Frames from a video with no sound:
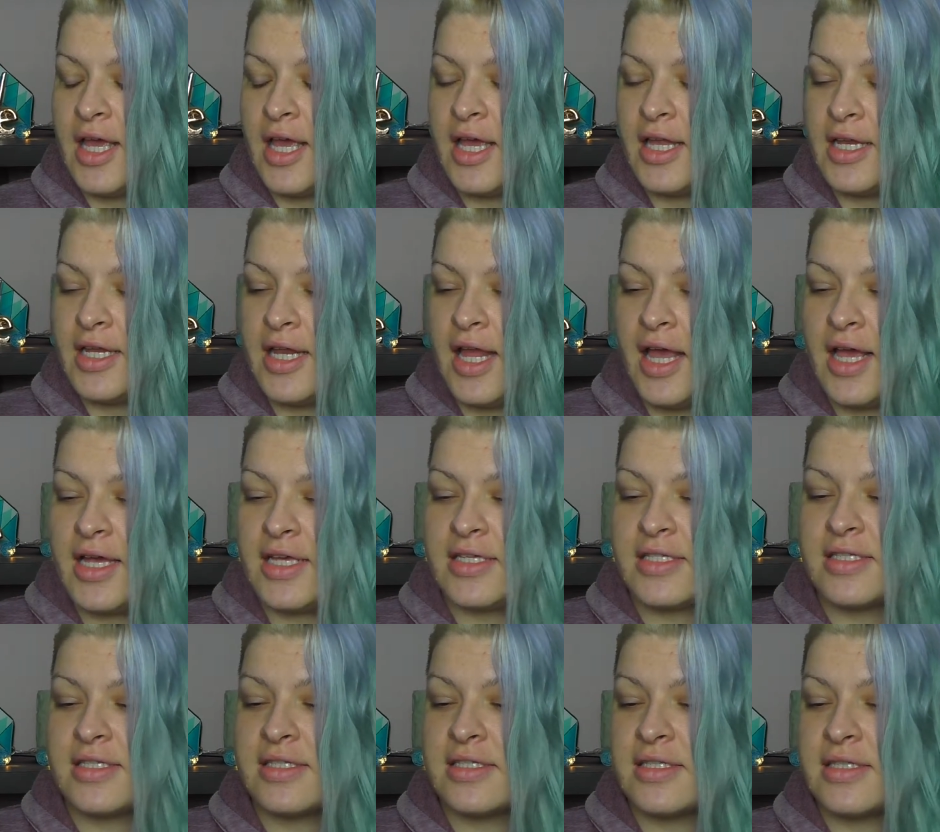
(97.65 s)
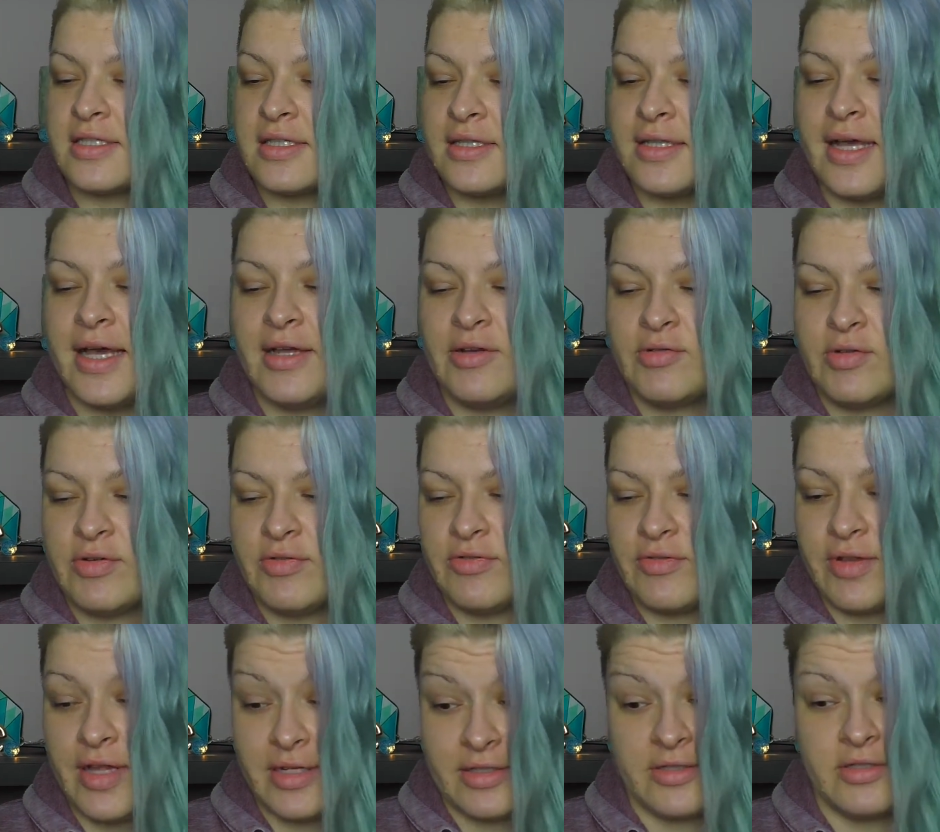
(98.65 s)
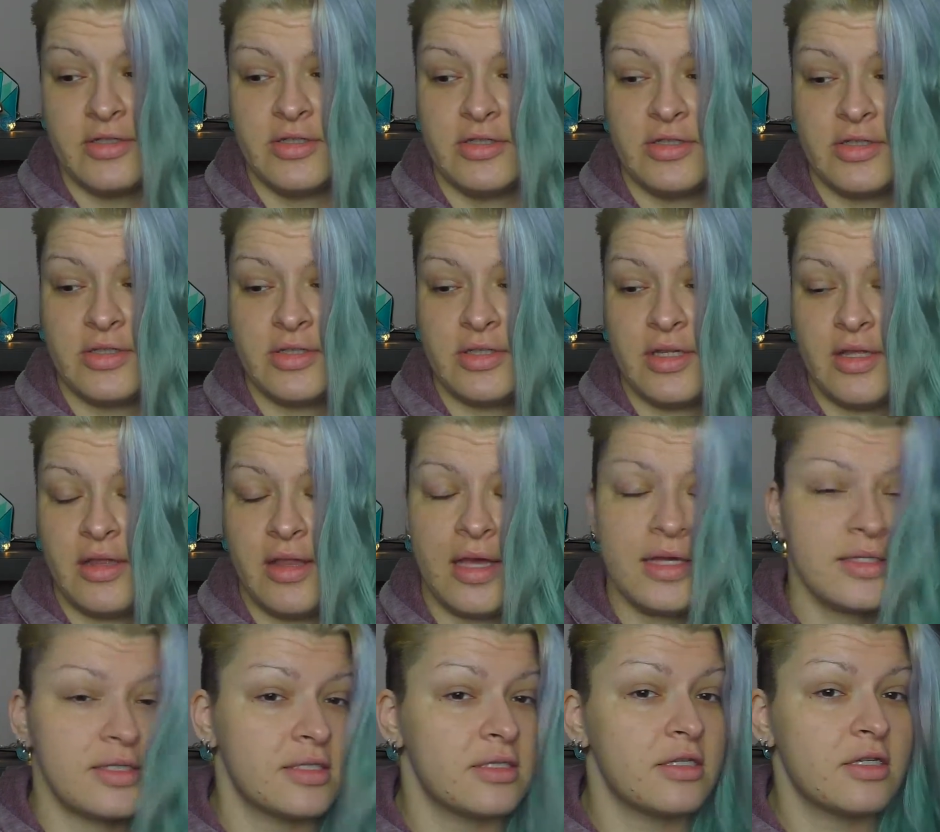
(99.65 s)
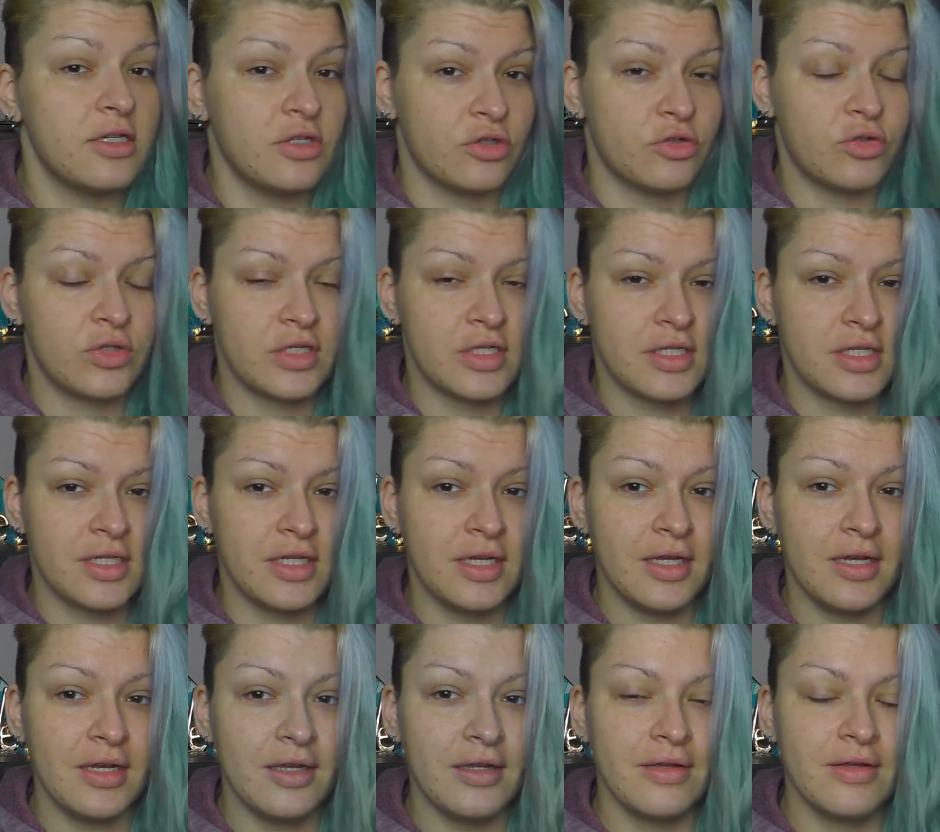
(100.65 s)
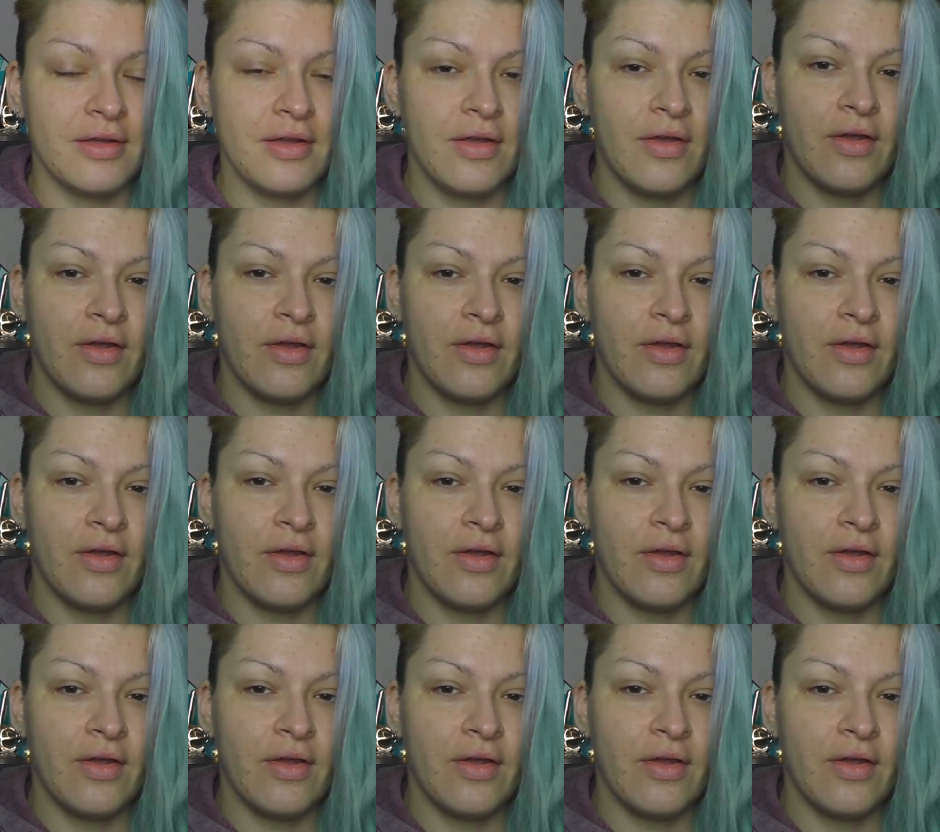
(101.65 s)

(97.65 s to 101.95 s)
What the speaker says: And it has light reflectors. That's interesting.